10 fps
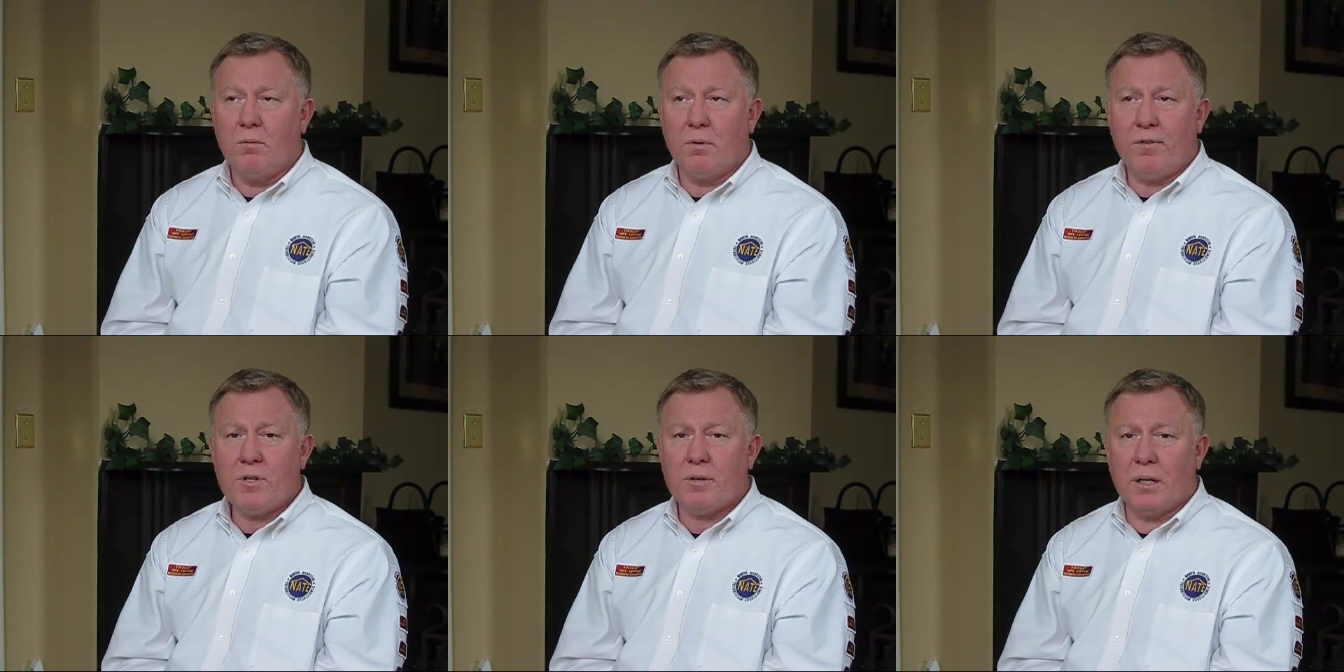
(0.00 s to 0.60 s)

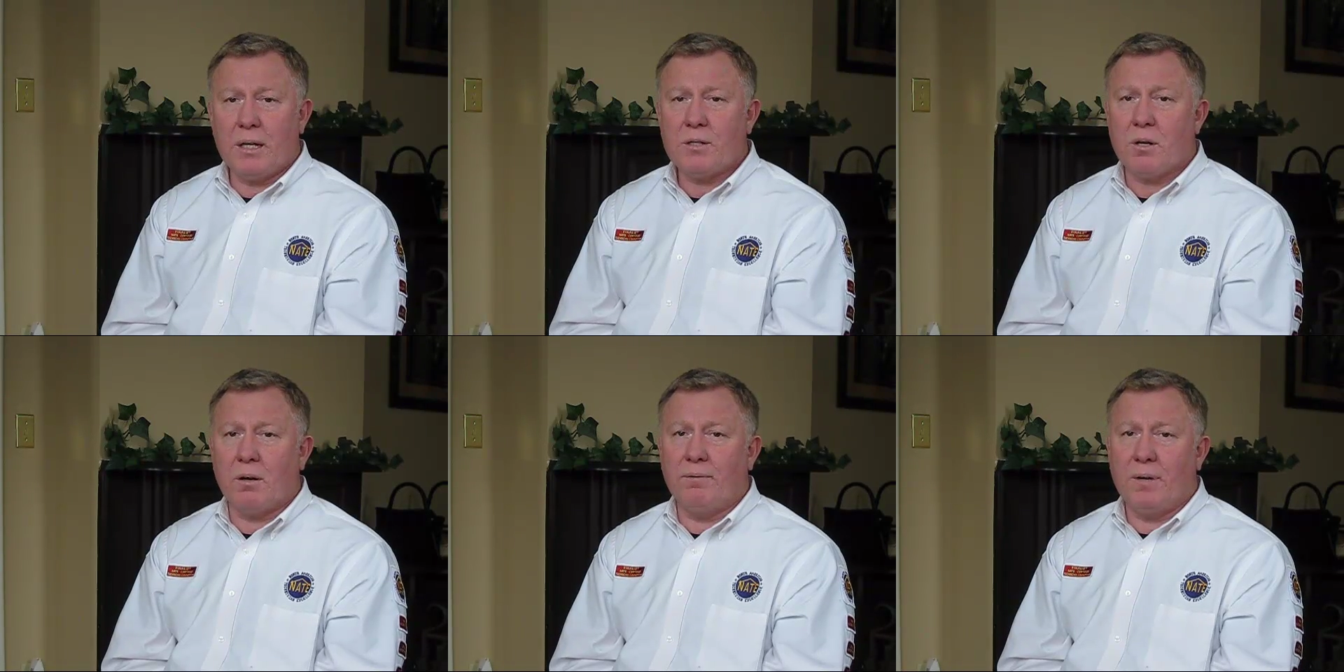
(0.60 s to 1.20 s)
Refrigerant leaks
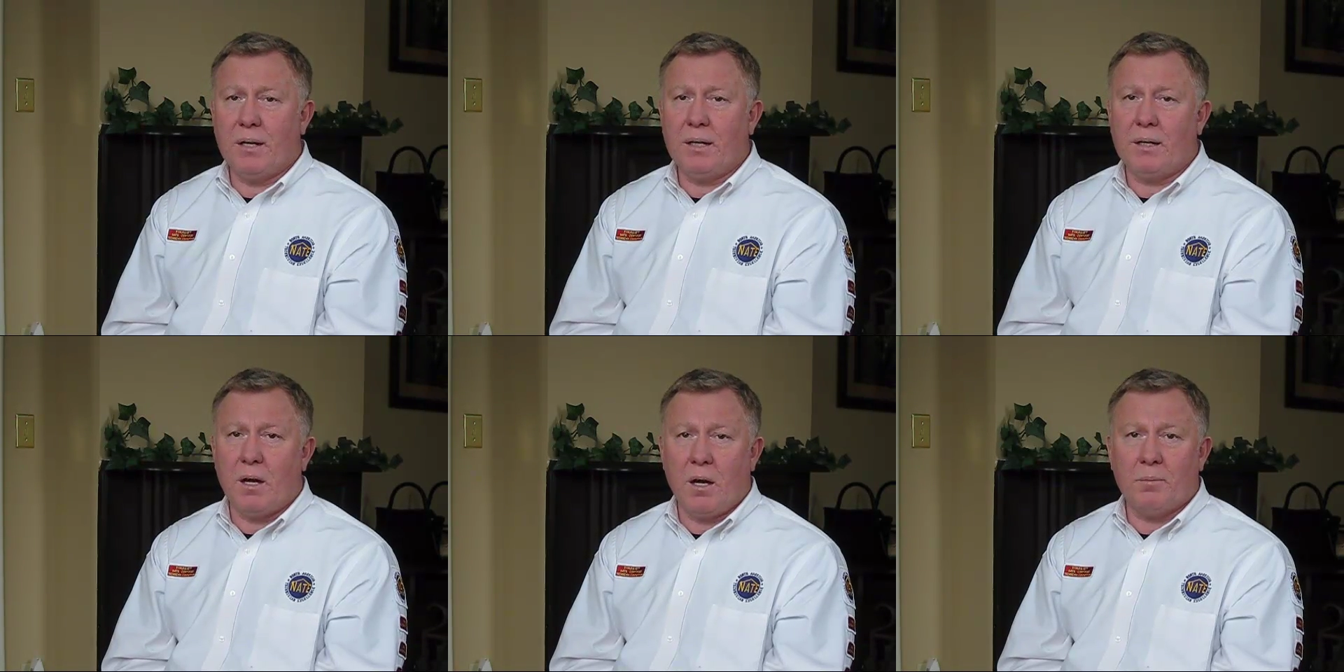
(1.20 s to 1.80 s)
are a very
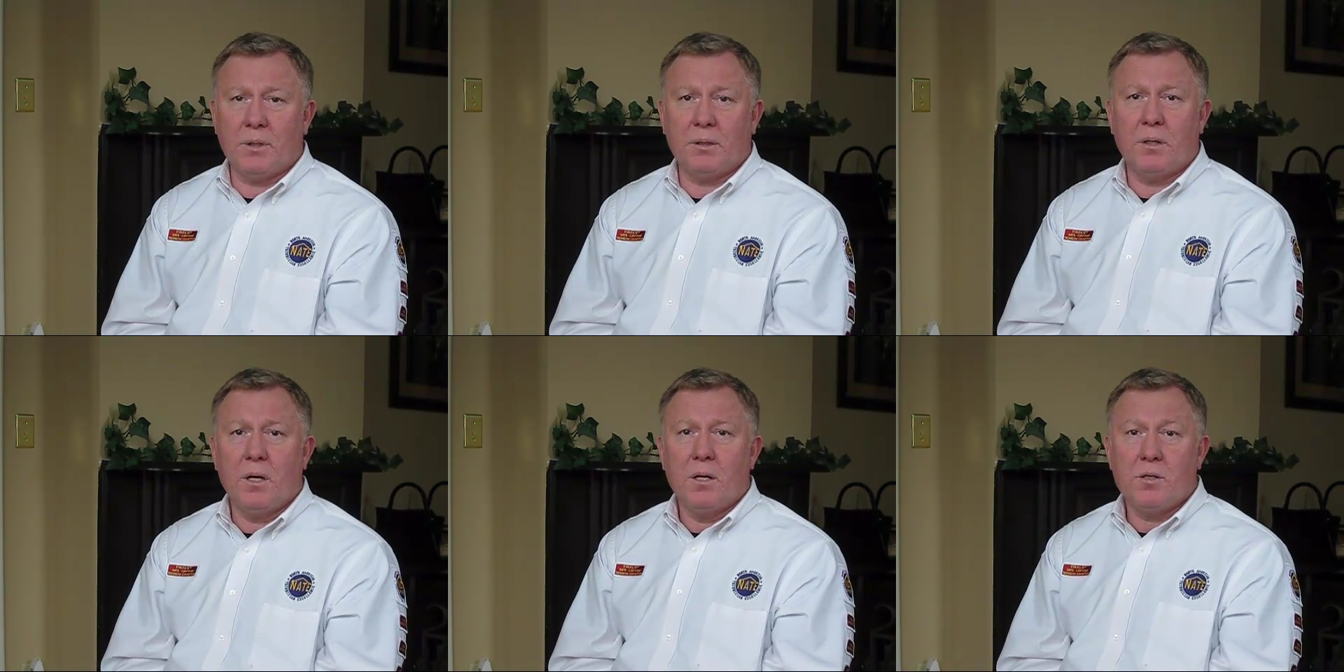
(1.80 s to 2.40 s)

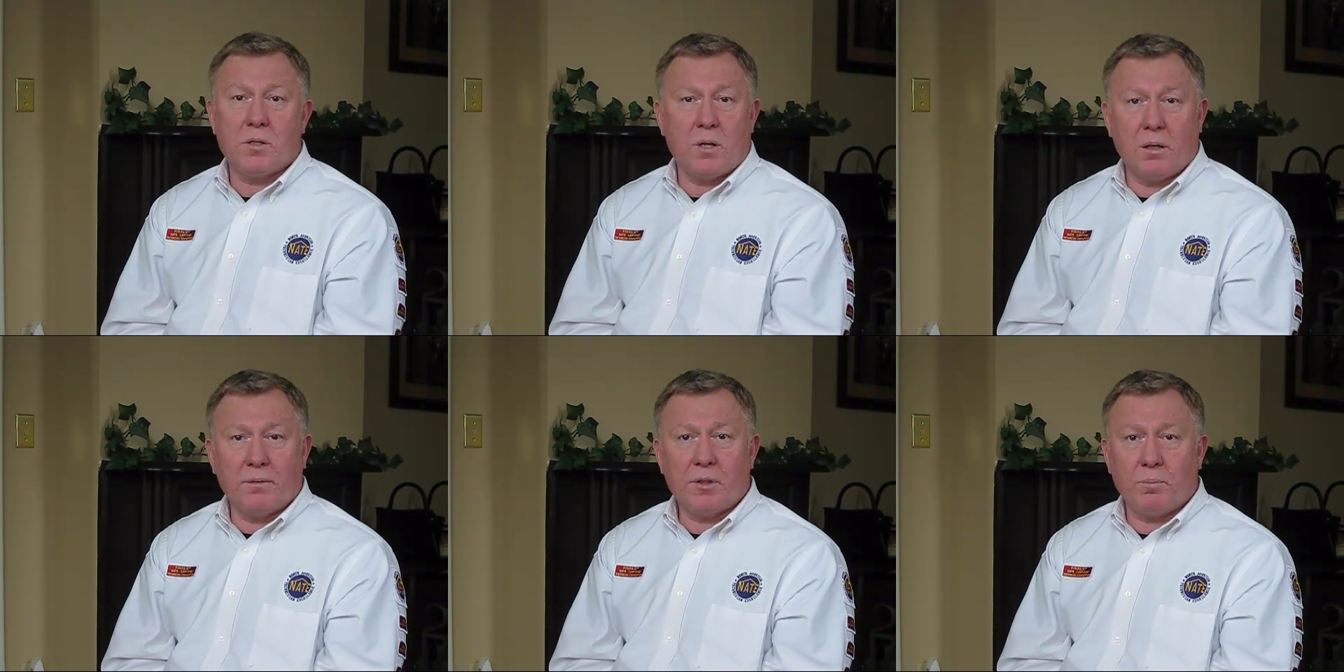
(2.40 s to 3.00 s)
common
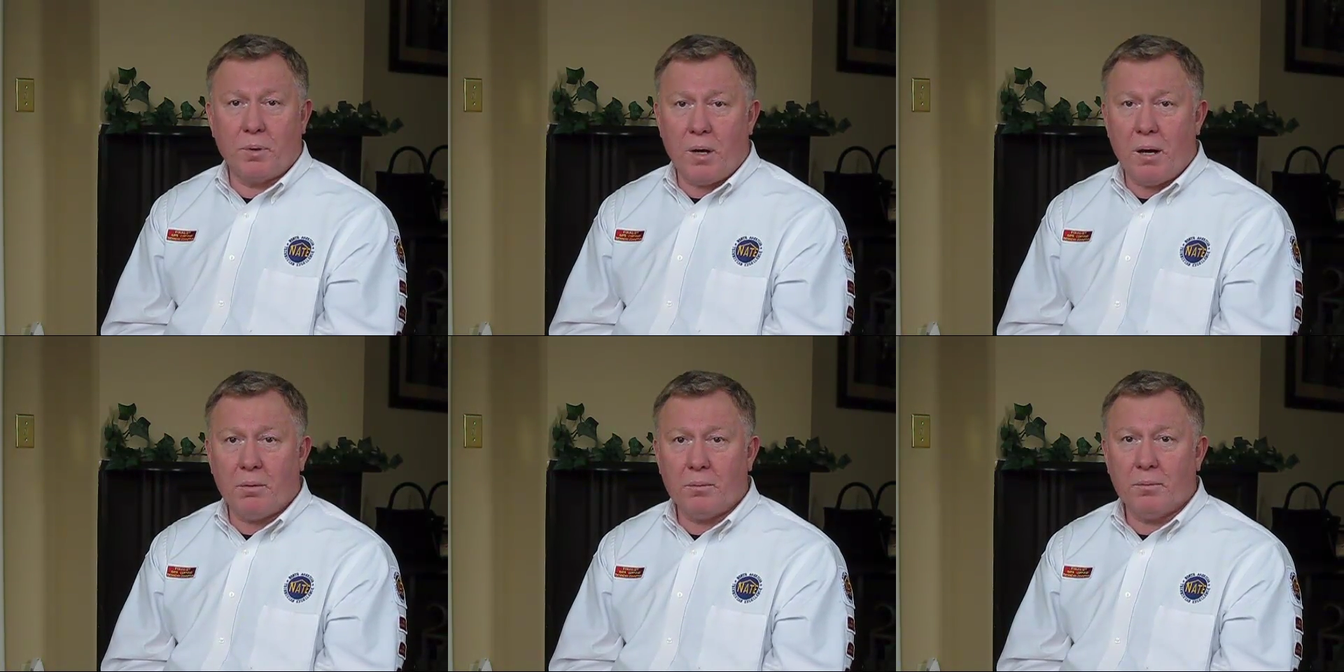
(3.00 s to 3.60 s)
service
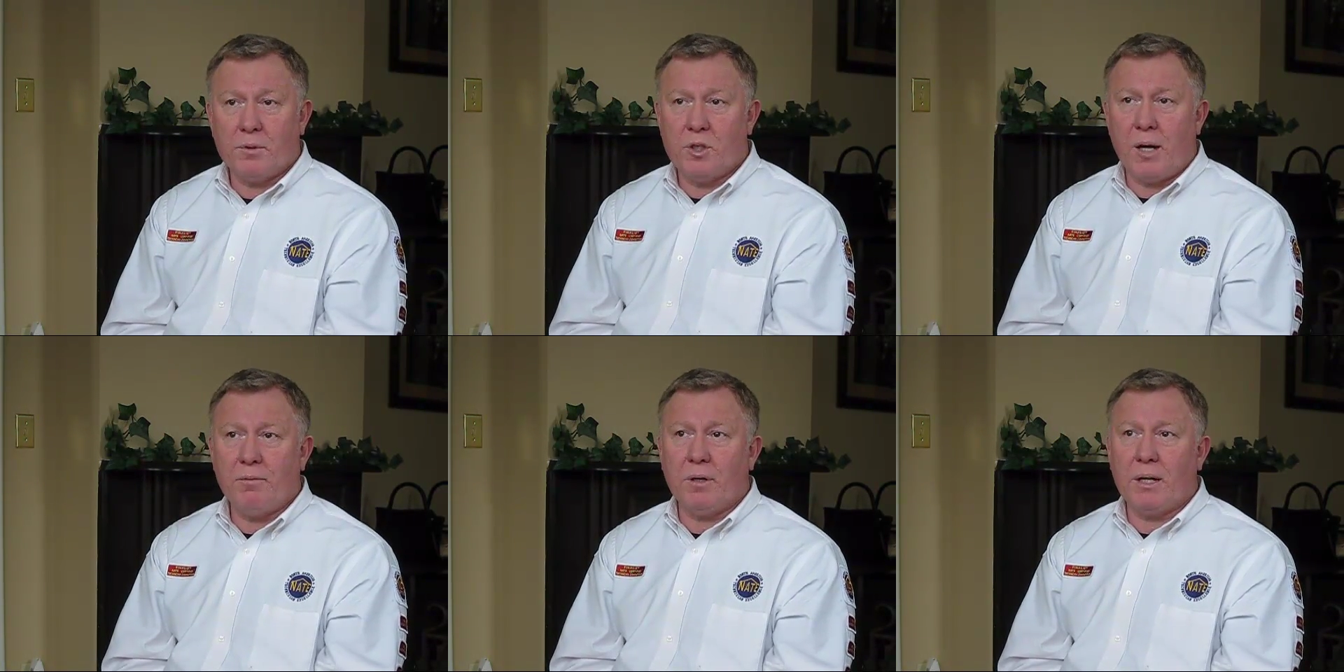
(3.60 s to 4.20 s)
problem.
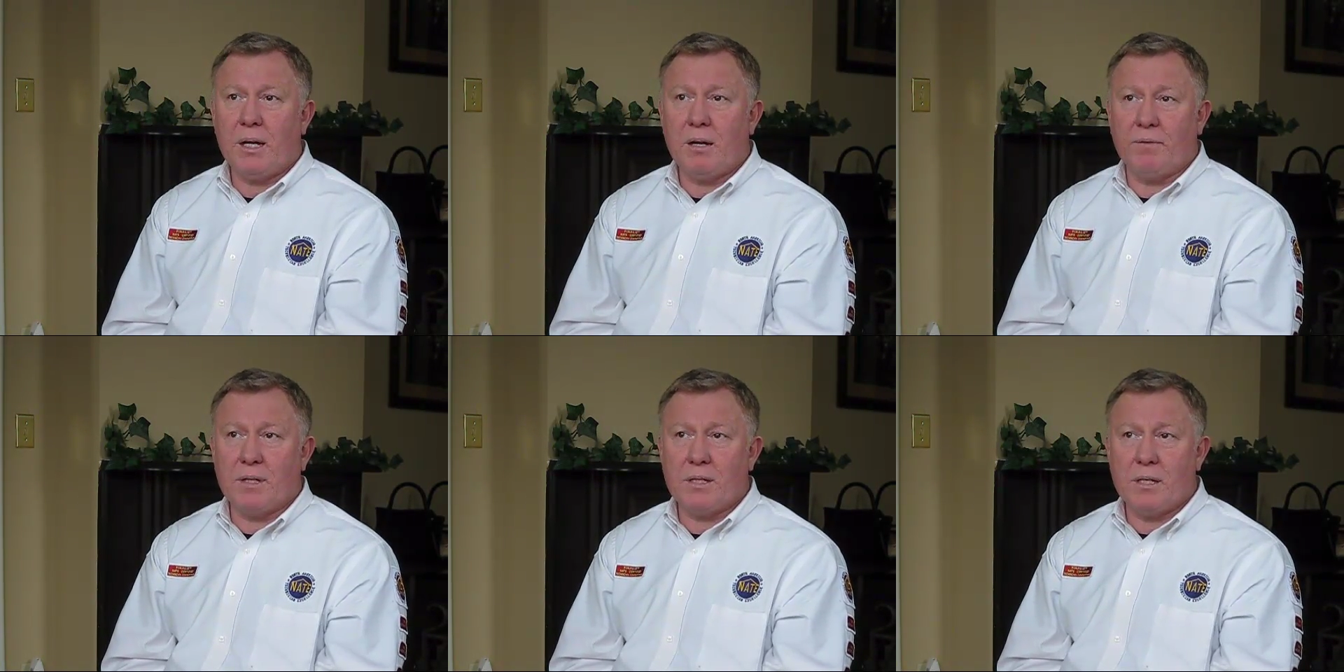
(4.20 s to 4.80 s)
Generally,
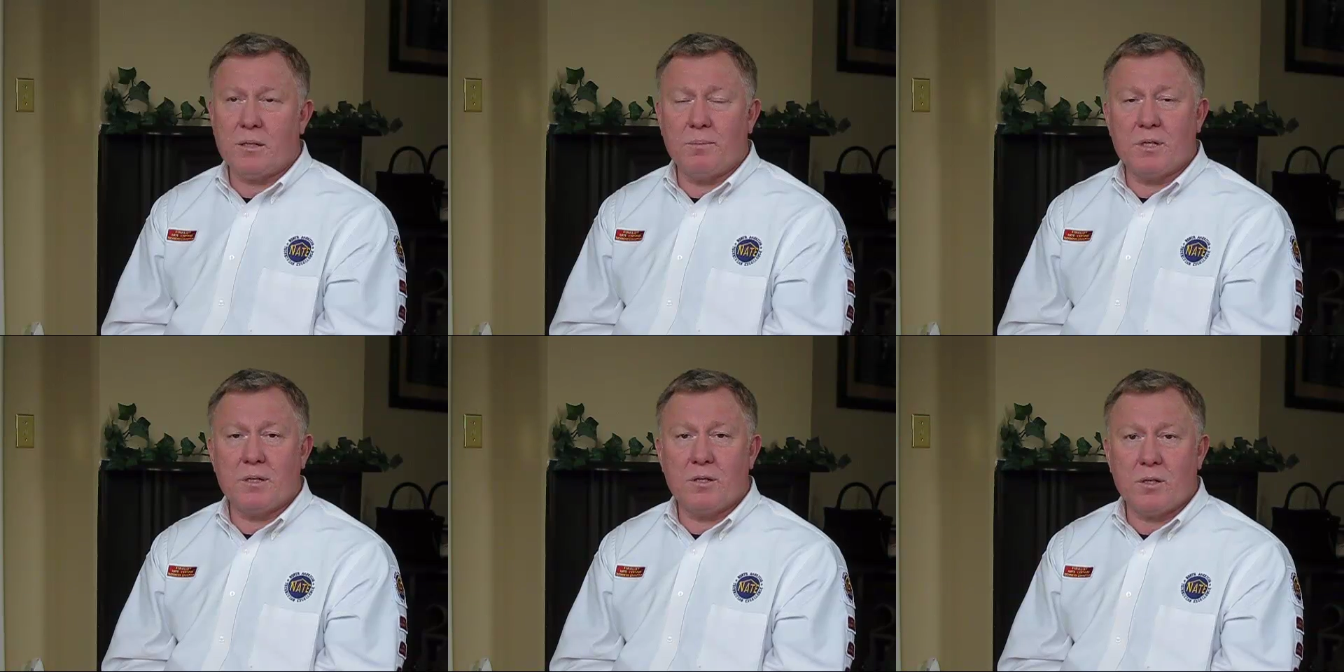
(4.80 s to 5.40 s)
if a system
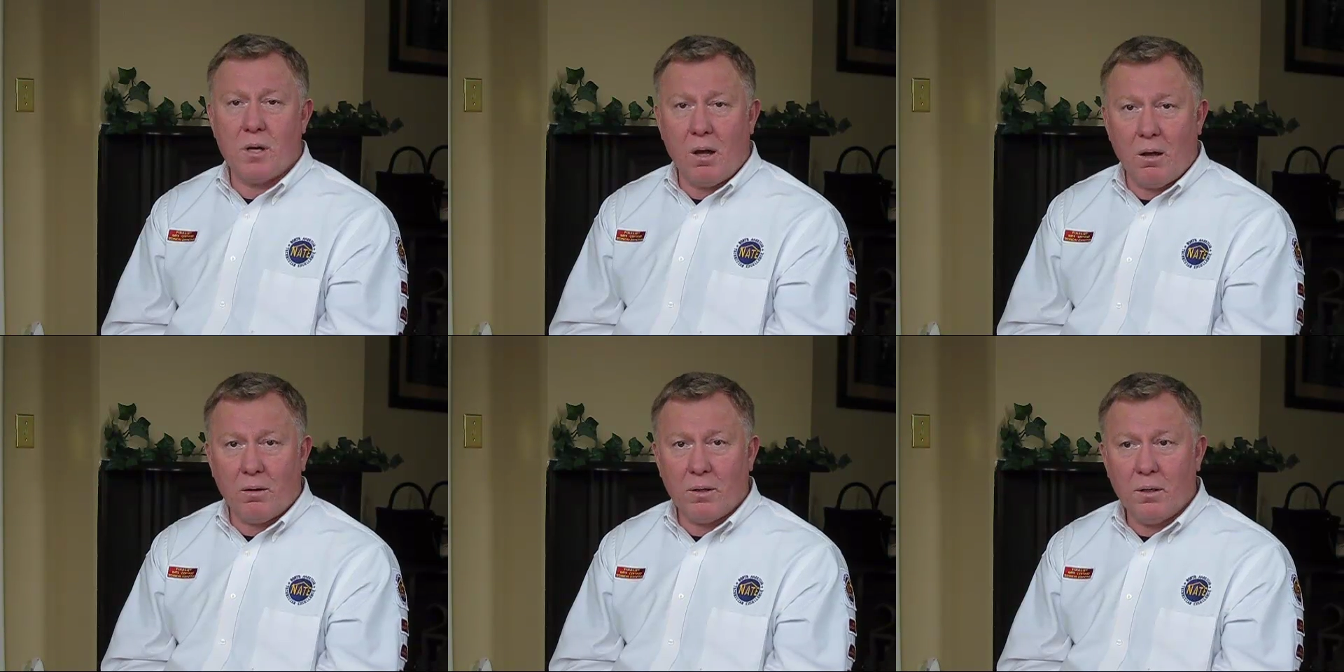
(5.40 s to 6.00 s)
is
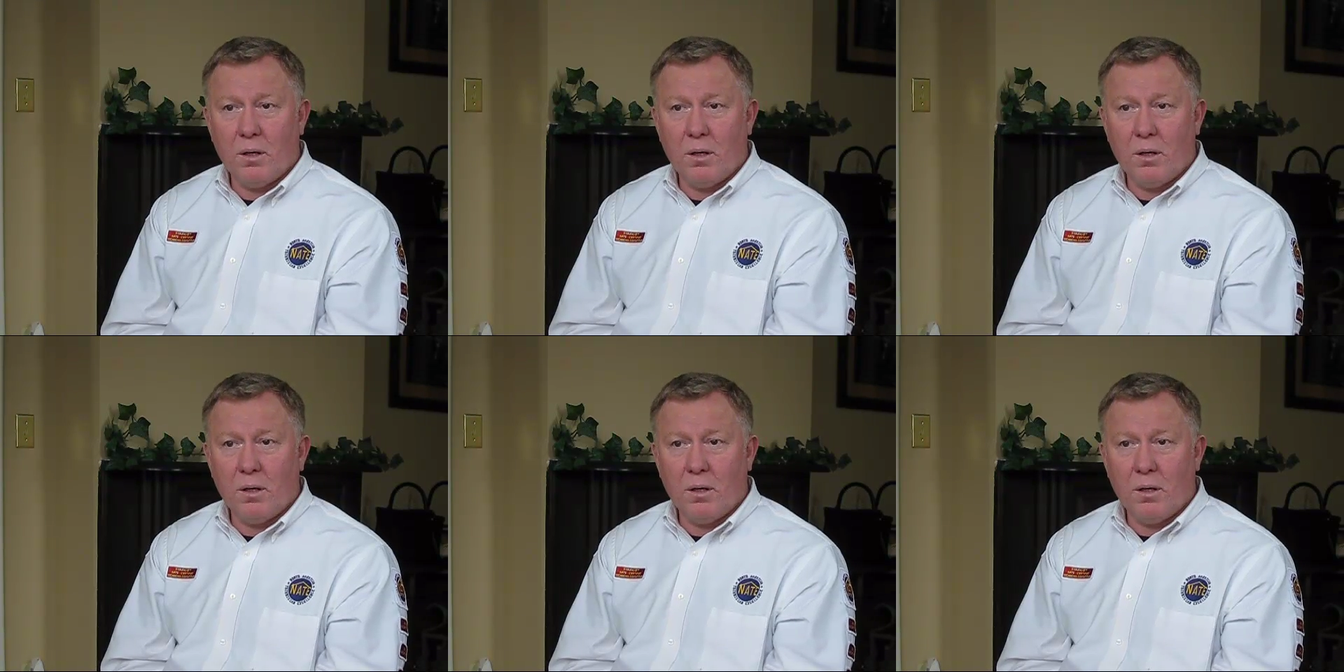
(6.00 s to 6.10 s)
installed